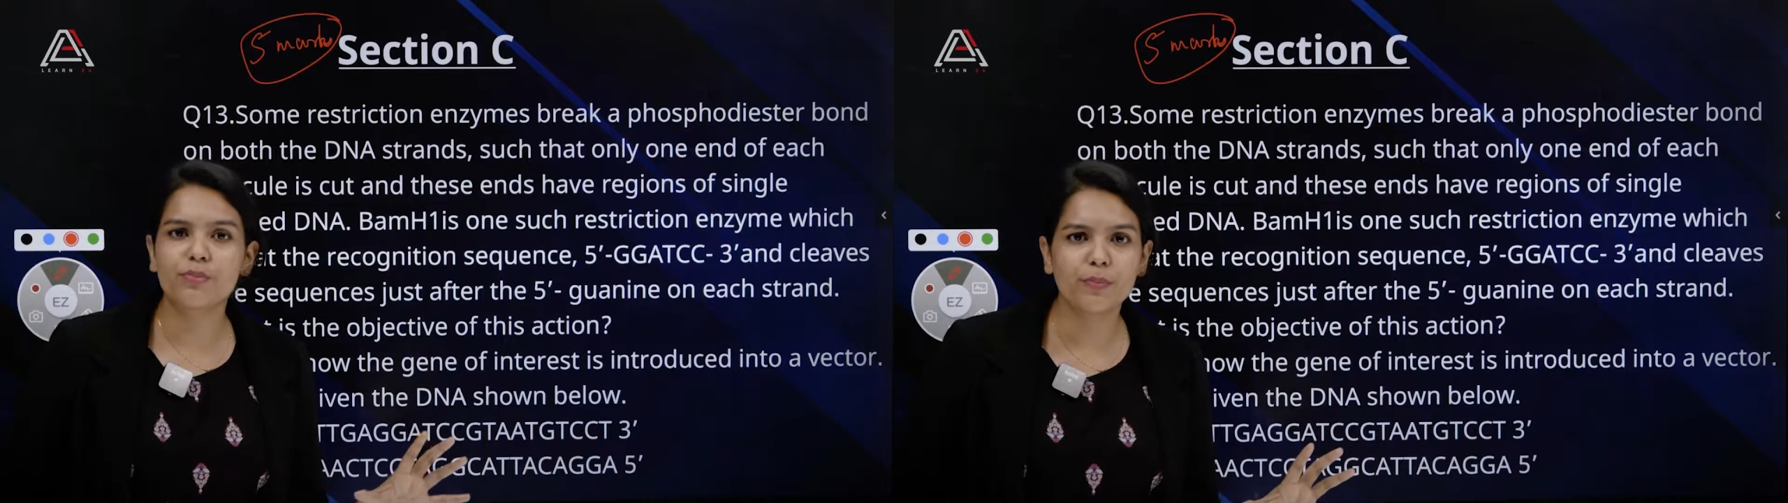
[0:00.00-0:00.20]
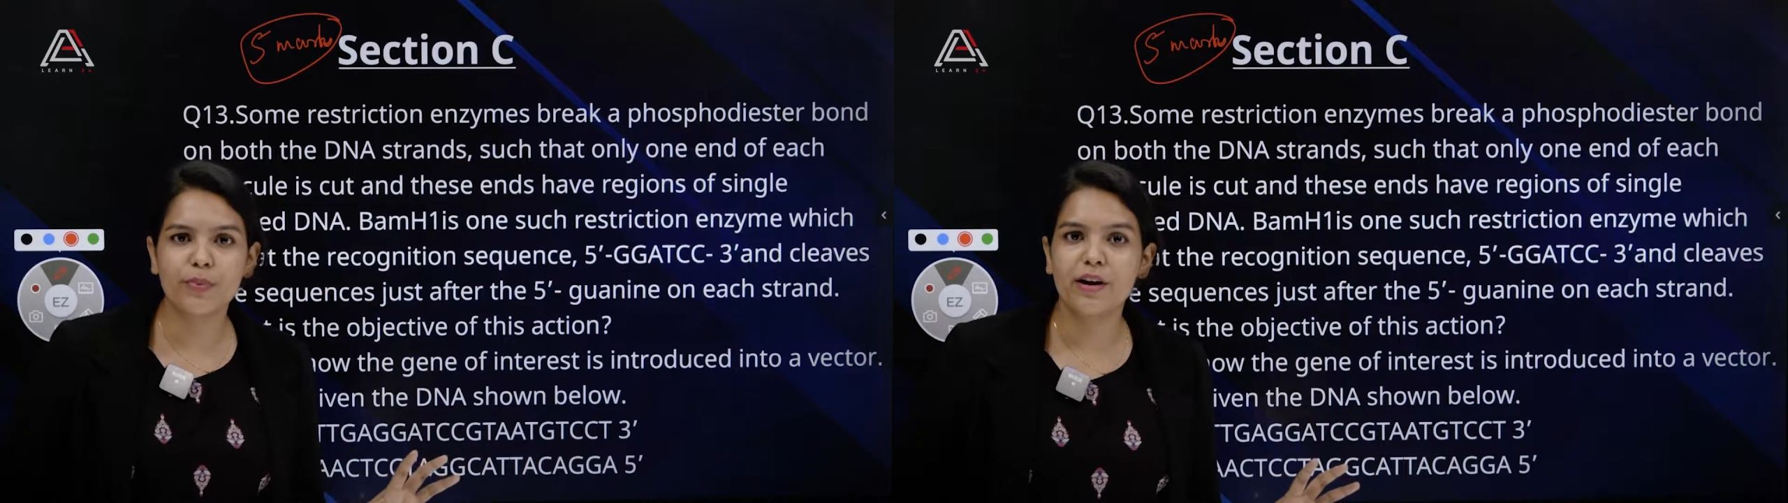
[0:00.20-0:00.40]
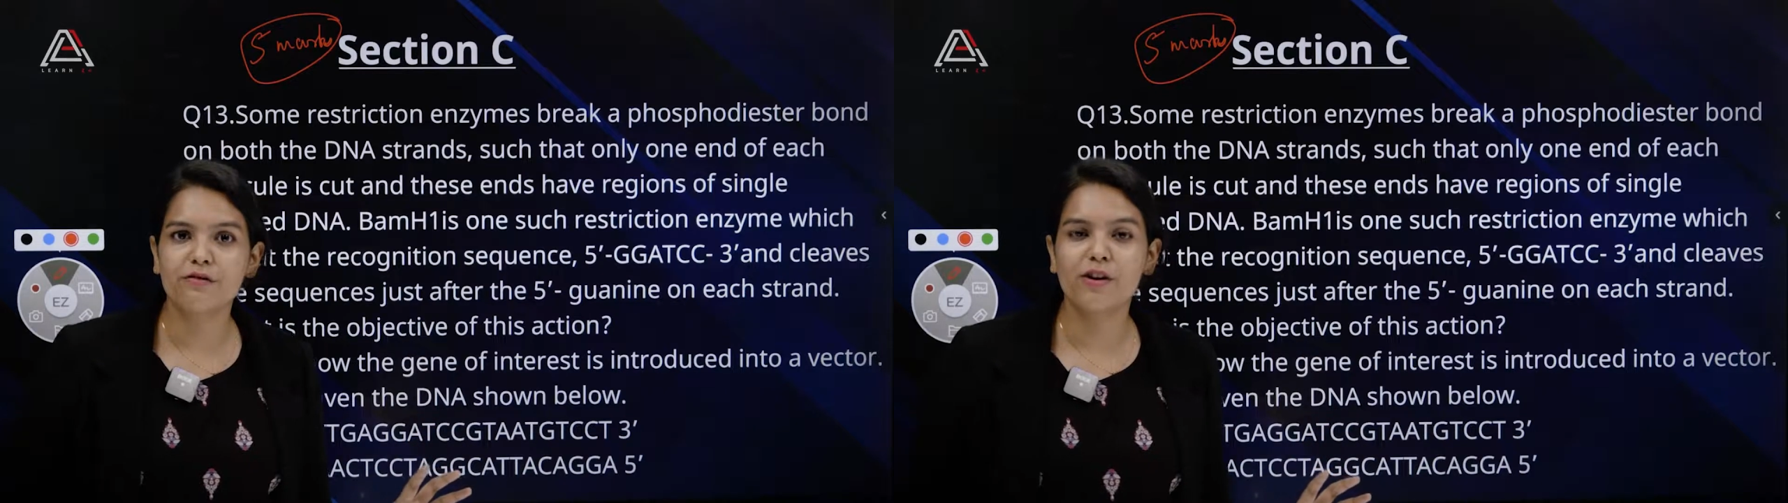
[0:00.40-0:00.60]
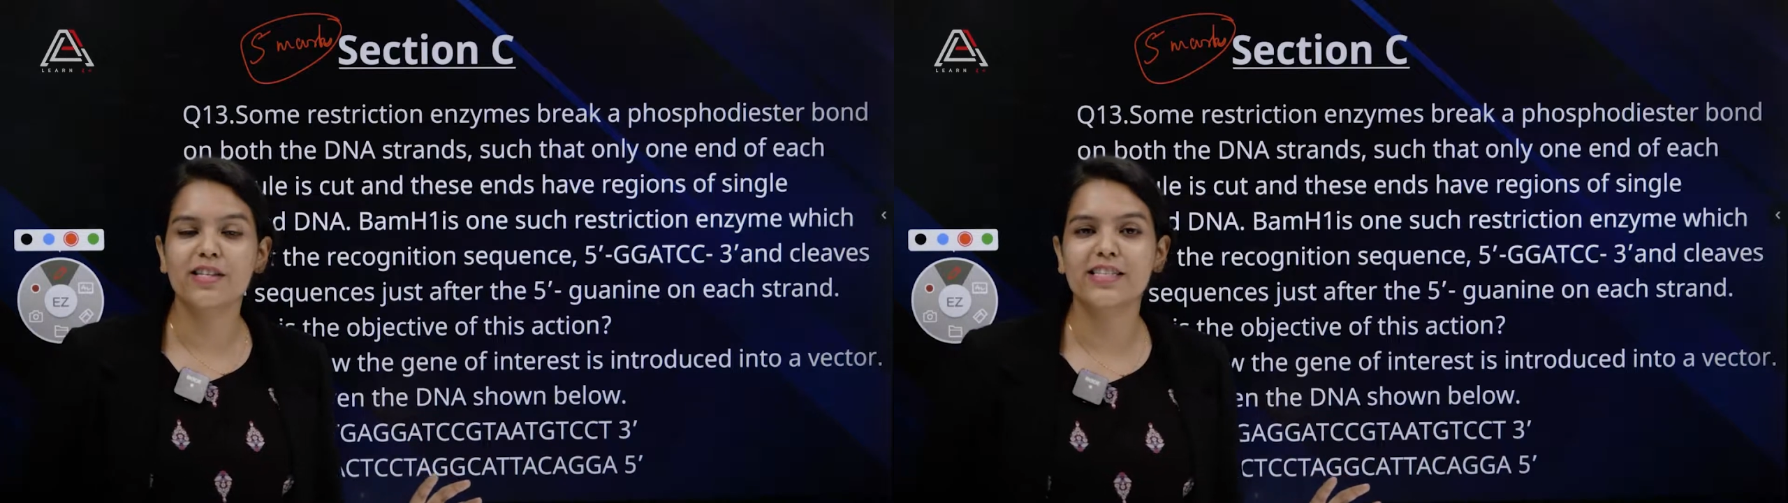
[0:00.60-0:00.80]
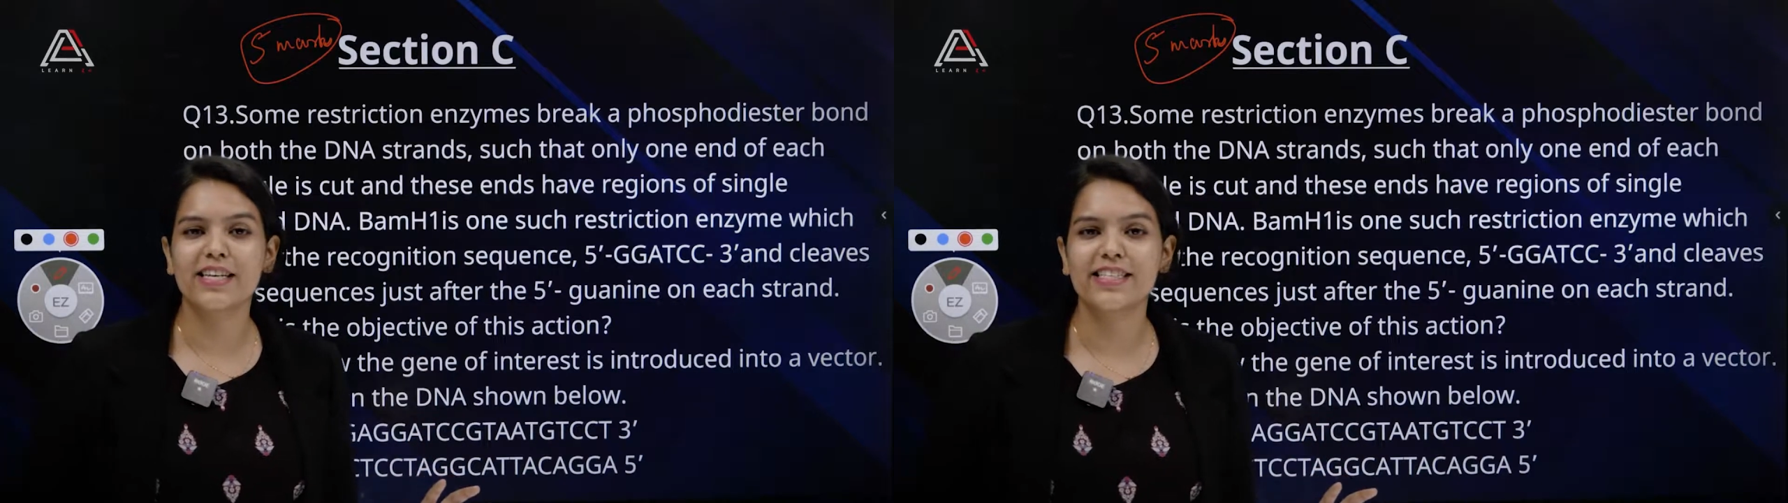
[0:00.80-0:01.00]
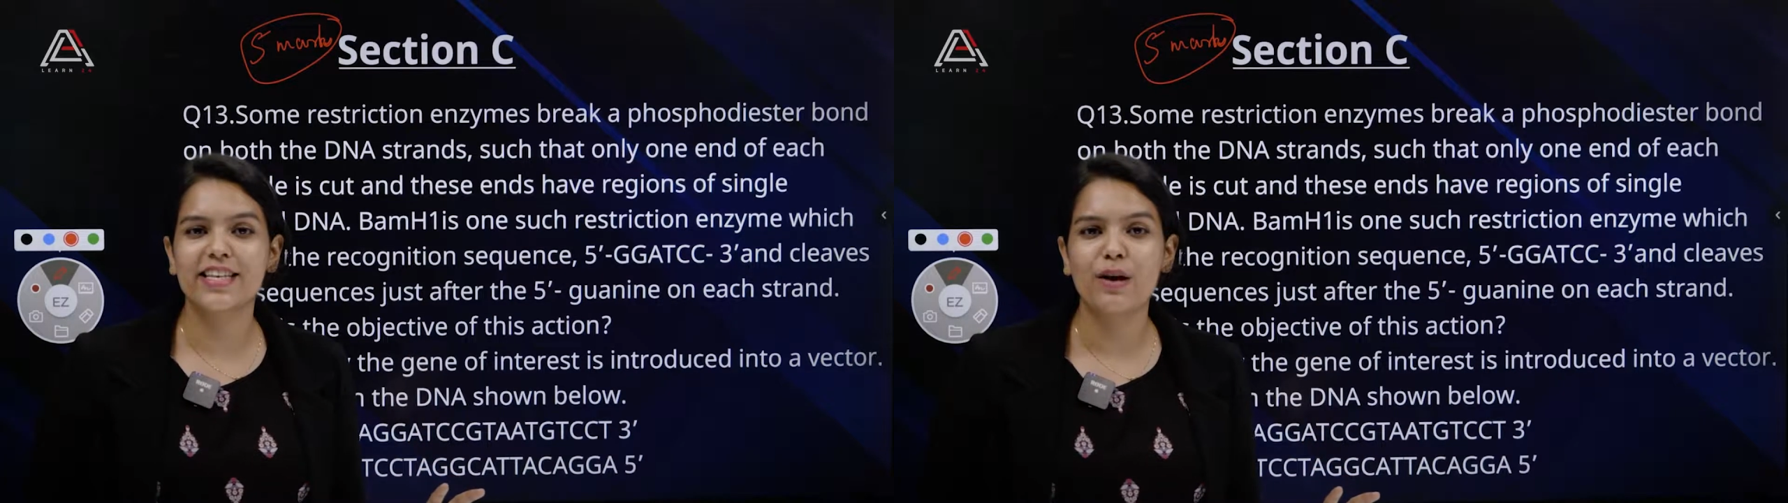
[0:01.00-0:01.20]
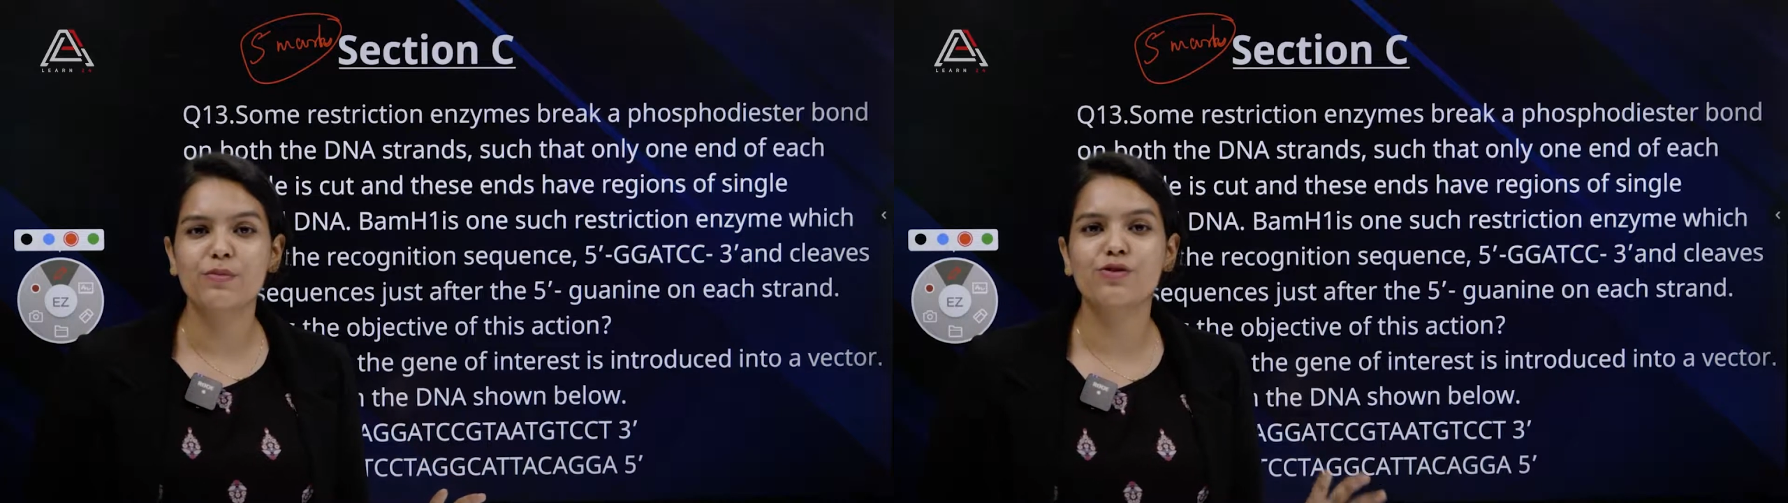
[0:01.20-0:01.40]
prepared for this exam,